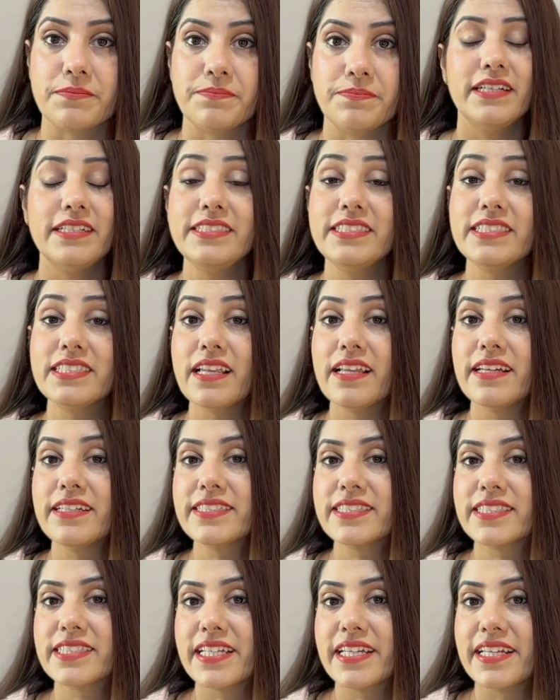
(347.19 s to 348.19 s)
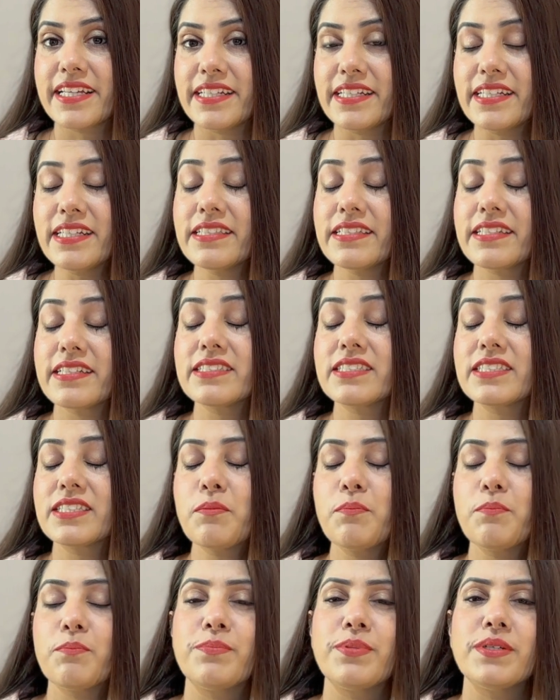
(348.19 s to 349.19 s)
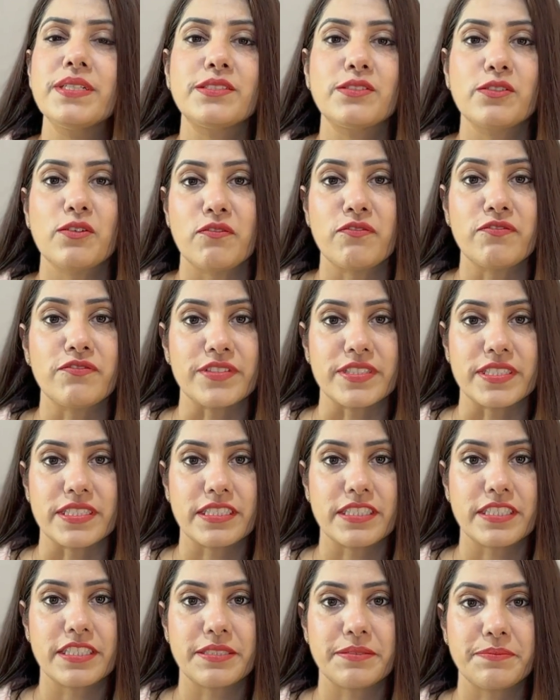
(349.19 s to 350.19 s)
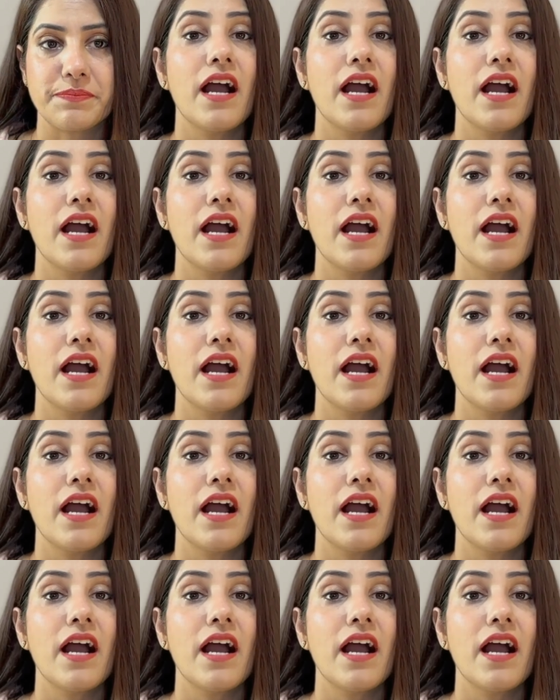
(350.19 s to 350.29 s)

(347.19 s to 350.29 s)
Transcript: It's like saying there's a bit of it.